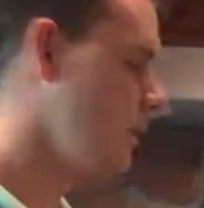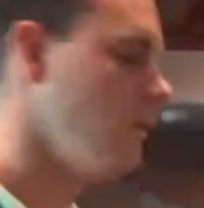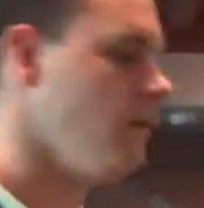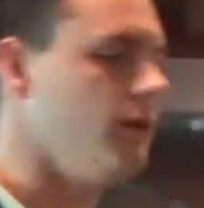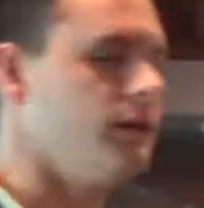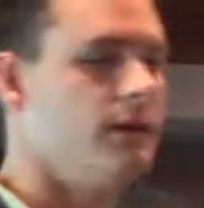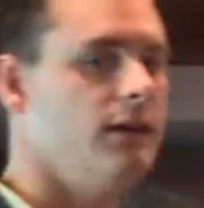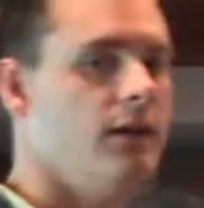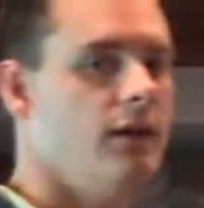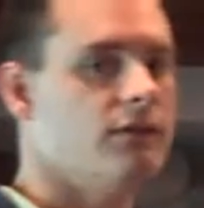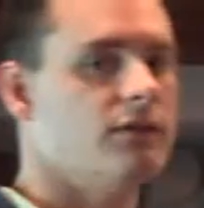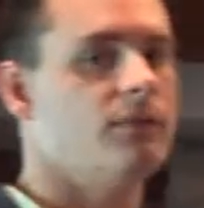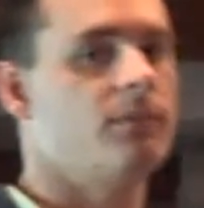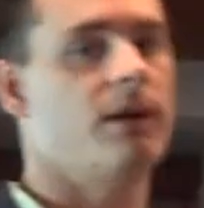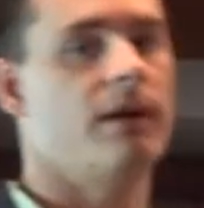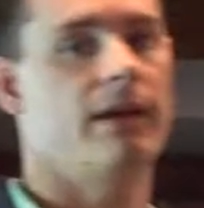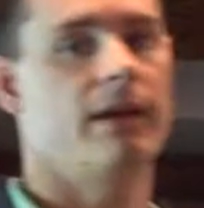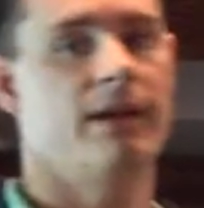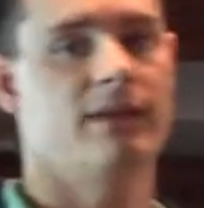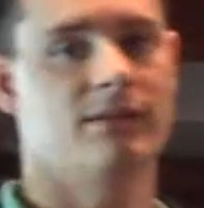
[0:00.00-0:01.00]
Nike also
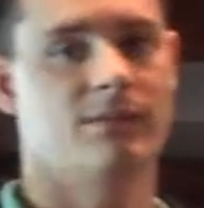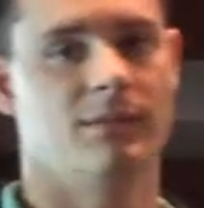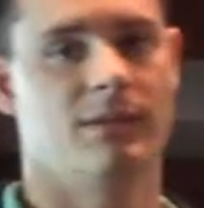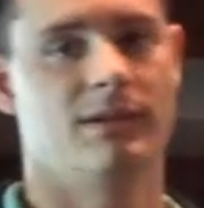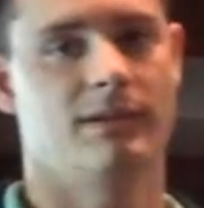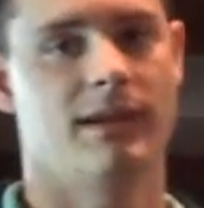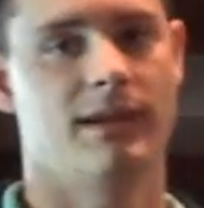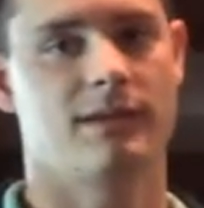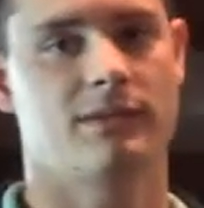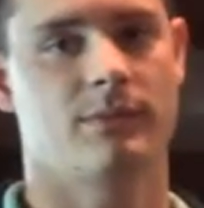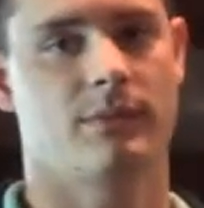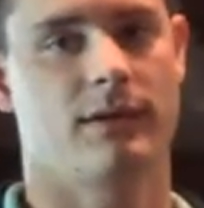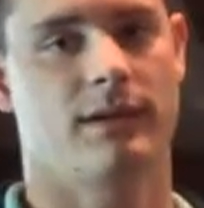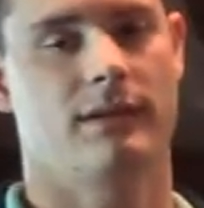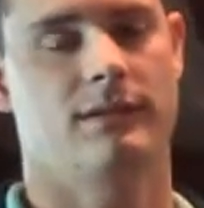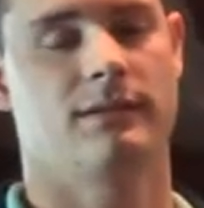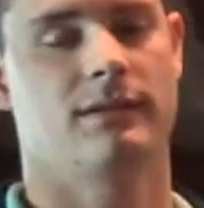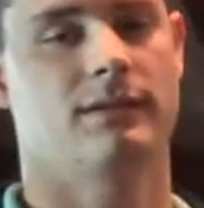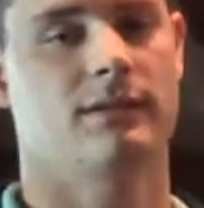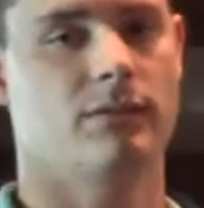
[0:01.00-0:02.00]
probably has some intangible
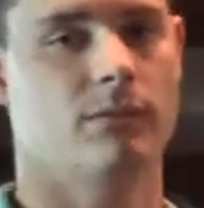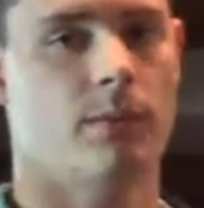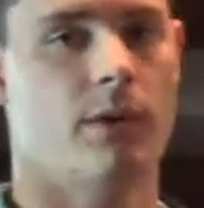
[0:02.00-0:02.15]
assets as